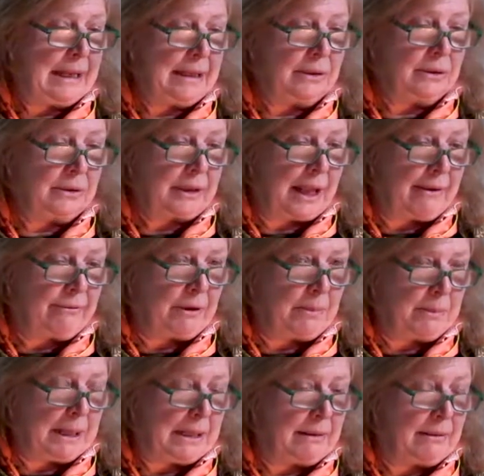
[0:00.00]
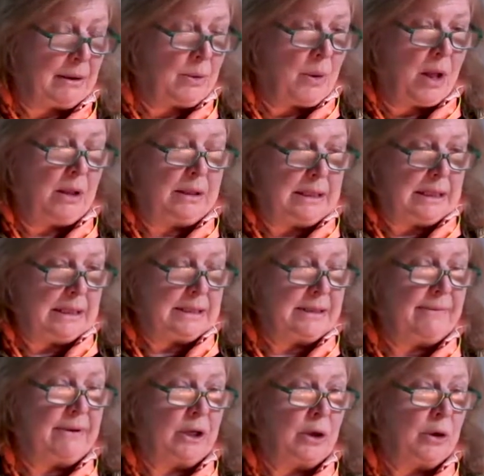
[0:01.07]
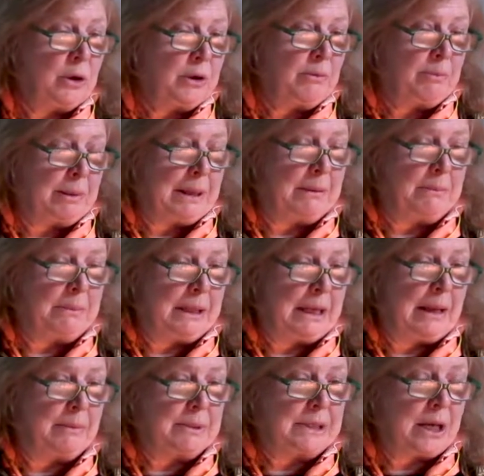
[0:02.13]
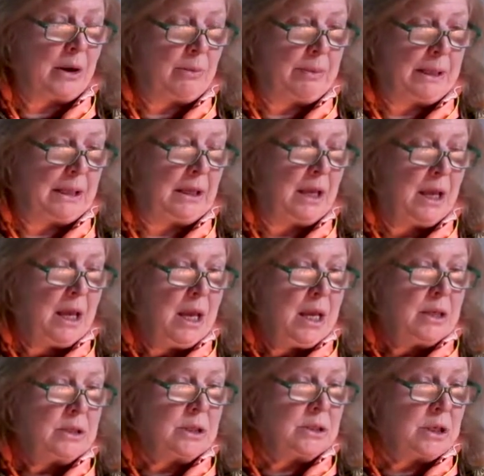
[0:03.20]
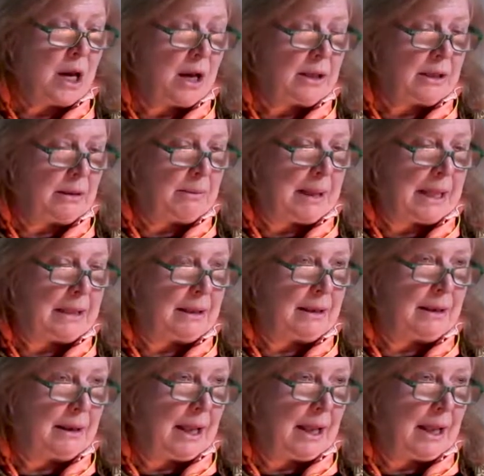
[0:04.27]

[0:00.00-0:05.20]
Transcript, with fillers: it looked every bit of the quality as if it could have been, but I was hoping to document it.